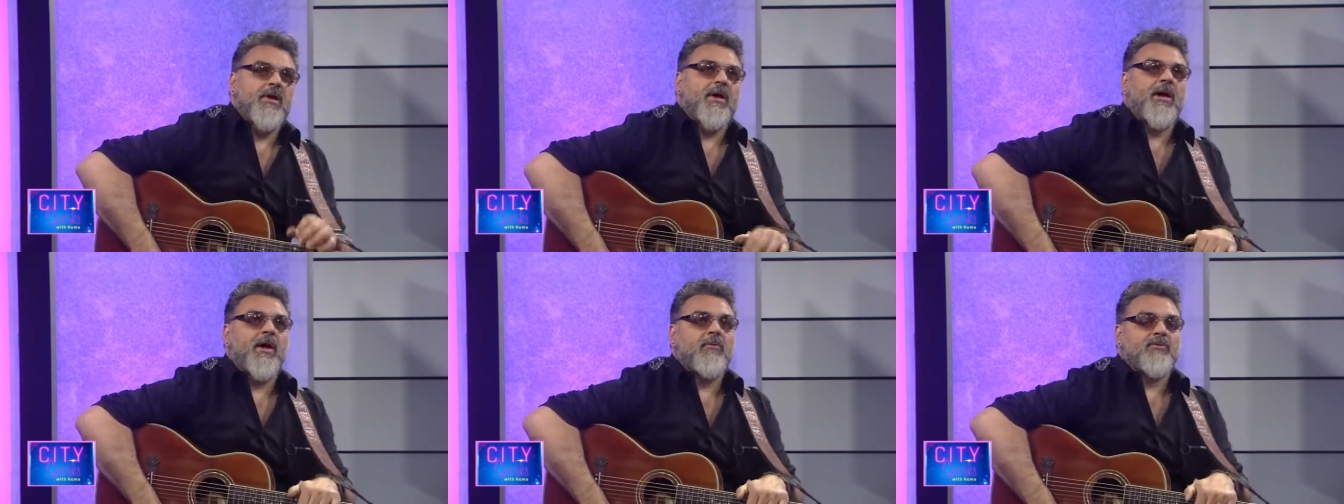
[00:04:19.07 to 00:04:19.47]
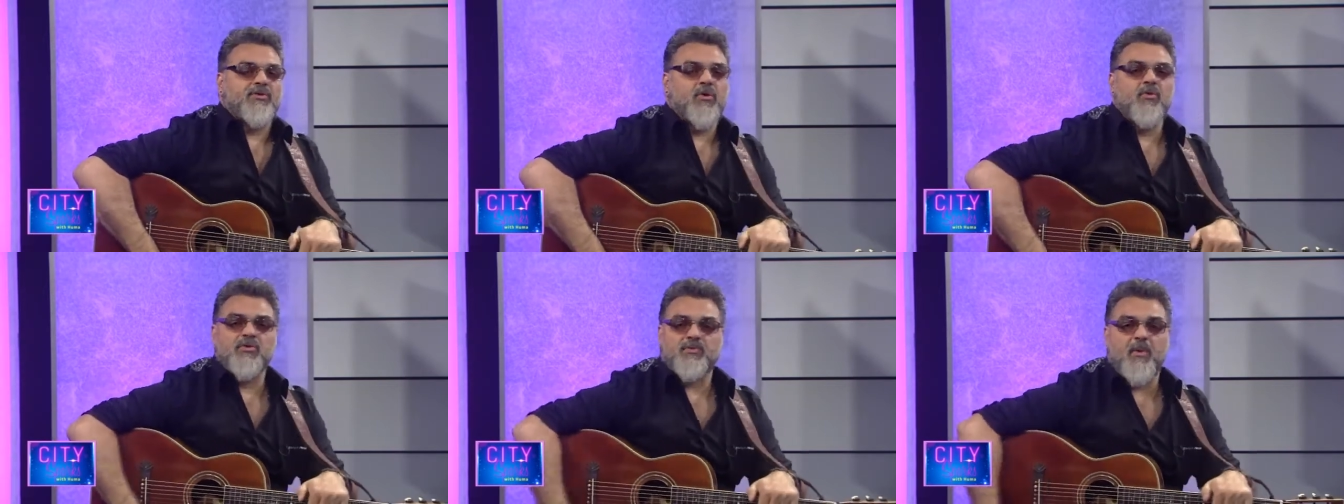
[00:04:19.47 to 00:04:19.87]
uh, was
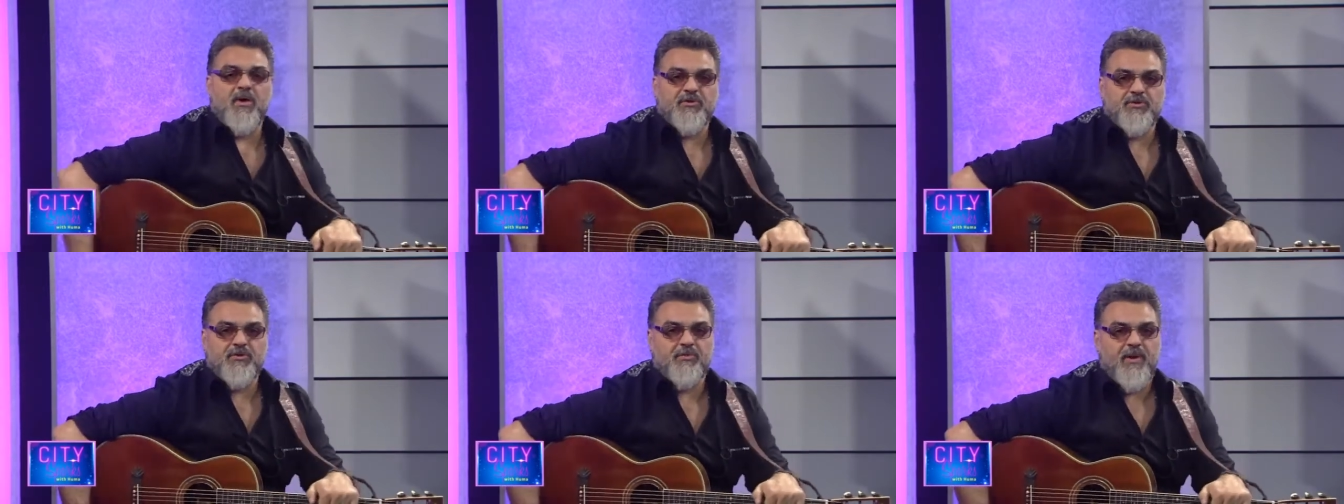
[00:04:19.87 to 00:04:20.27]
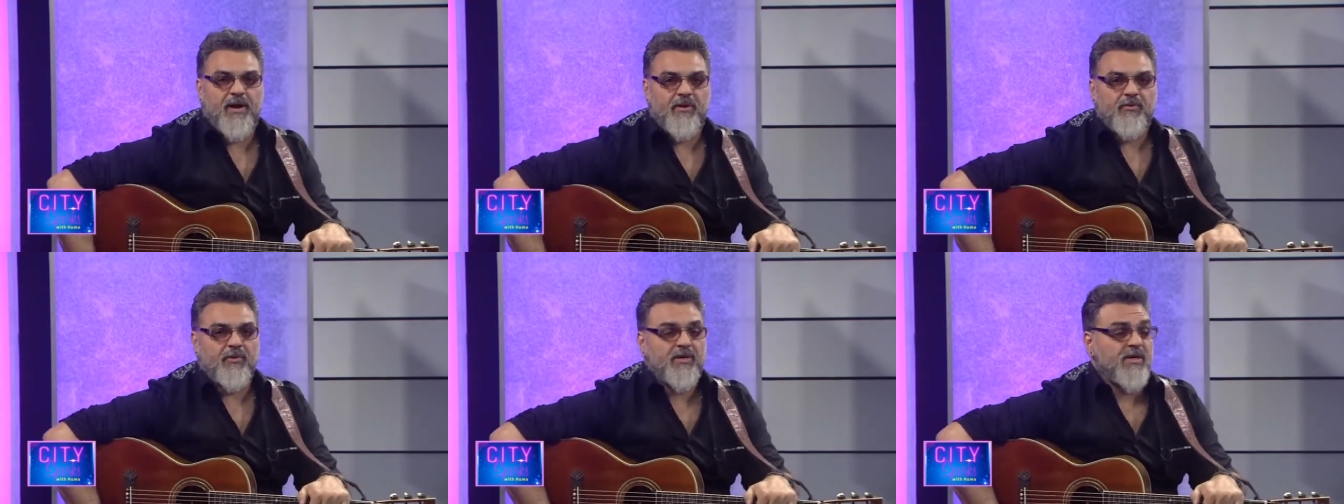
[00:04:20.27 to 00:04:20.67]
co-sponsored by
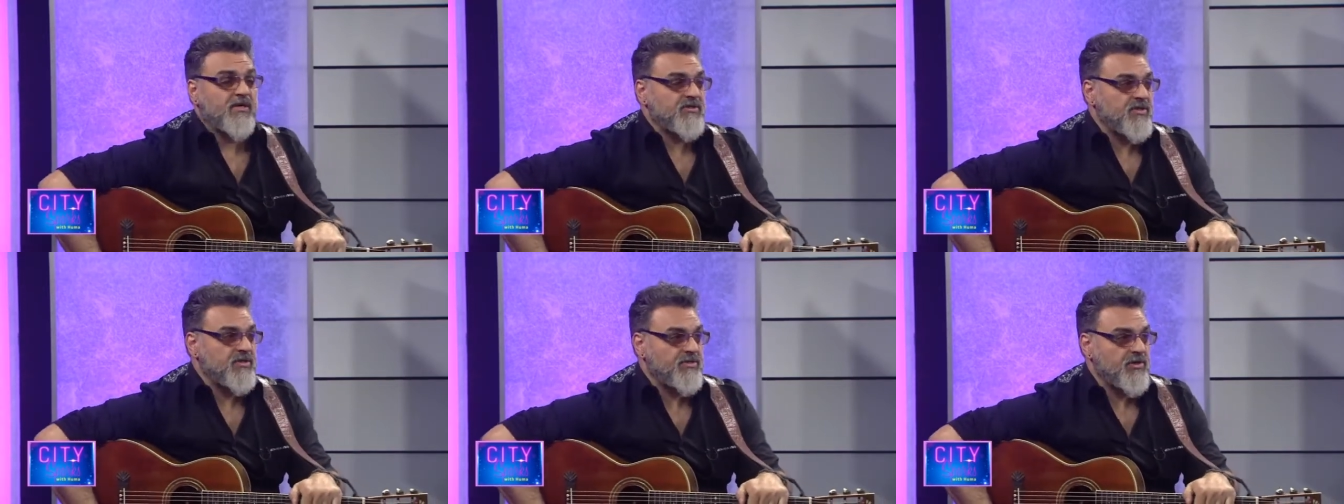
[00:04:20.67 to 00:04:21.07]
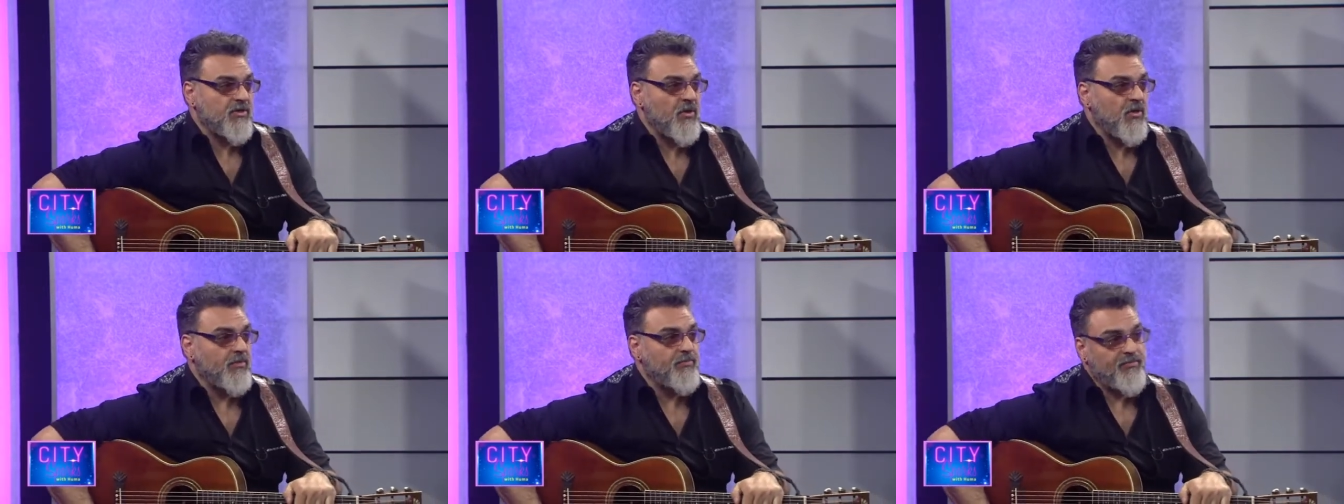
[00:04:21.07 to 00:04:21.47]
an organization
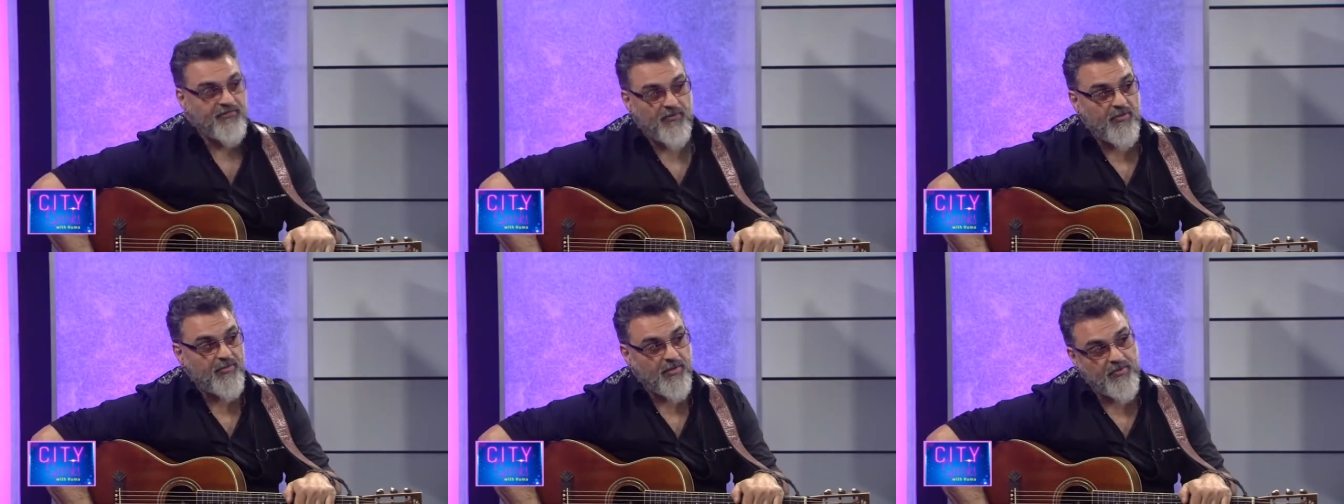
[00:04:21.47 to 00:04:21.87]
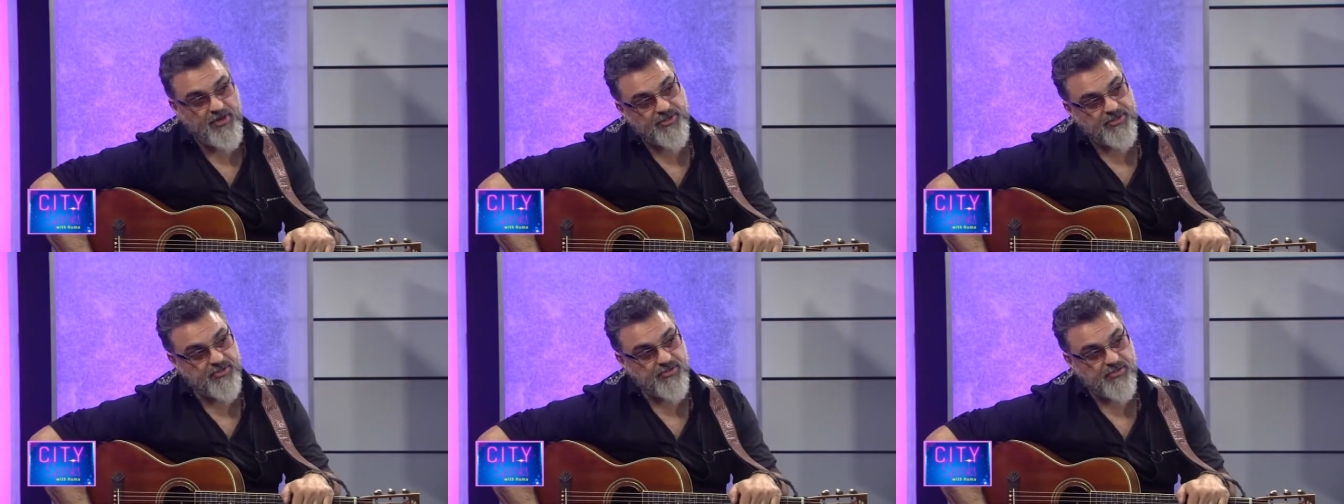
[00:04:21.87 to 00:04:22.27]
called
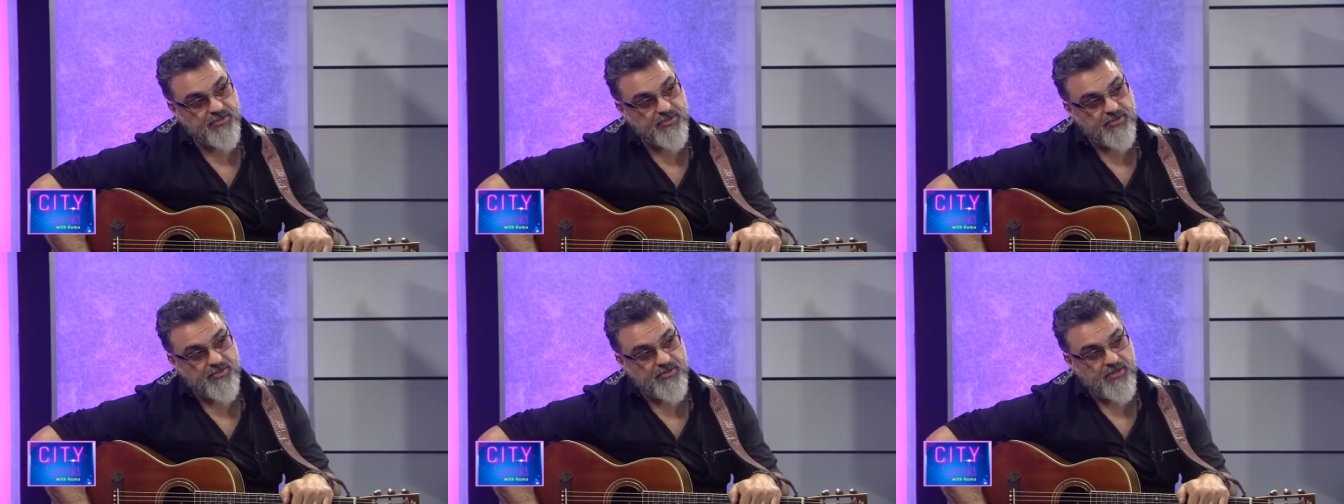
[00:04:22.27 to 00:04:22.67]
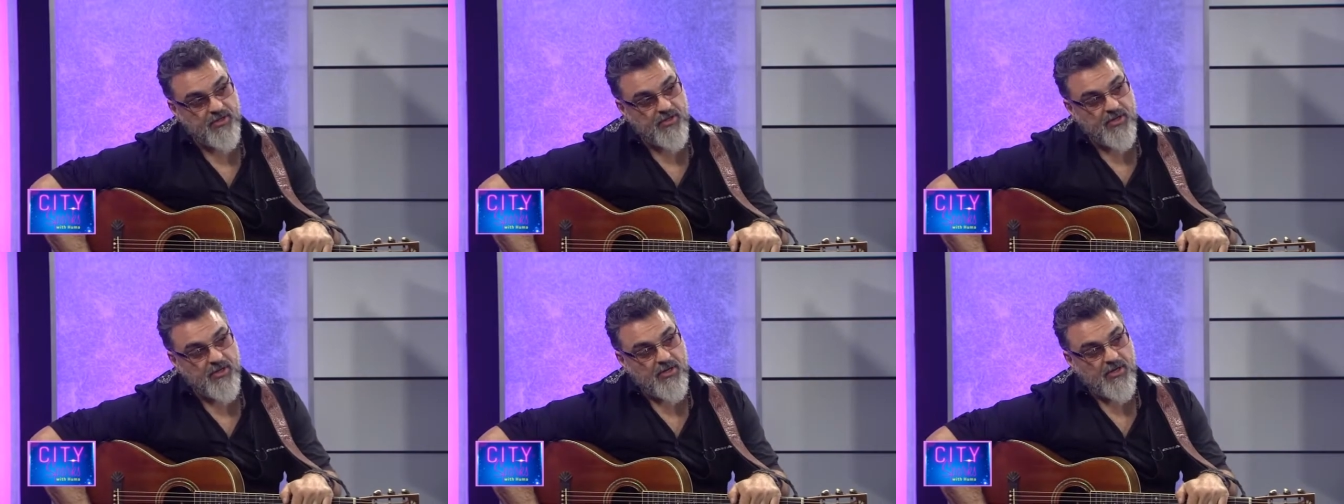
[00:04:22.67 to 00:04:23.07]
Performigrations.
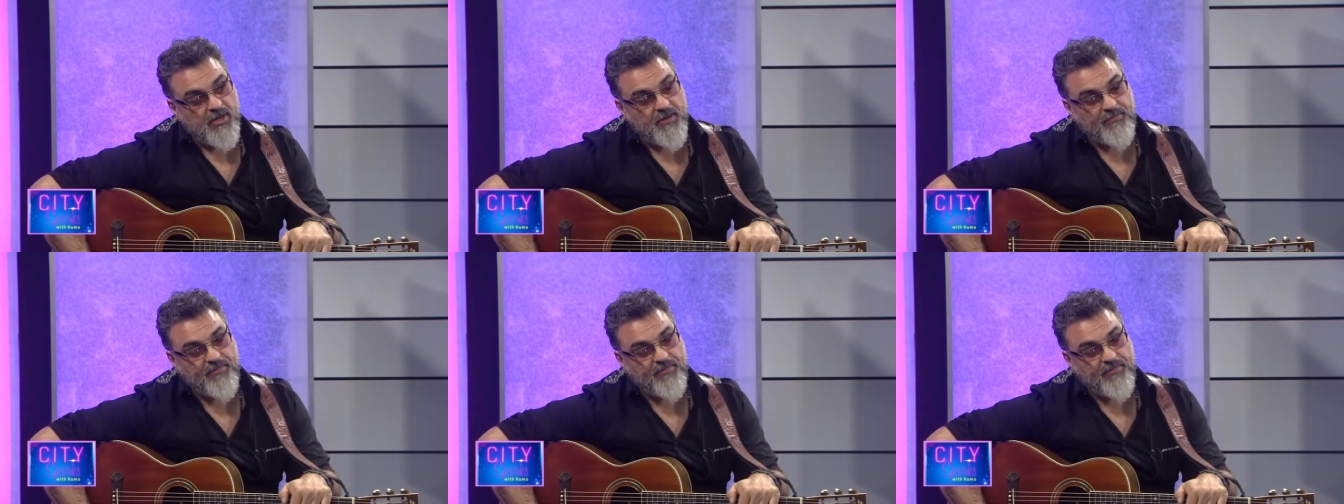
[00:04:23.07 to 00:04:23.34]
Okay. And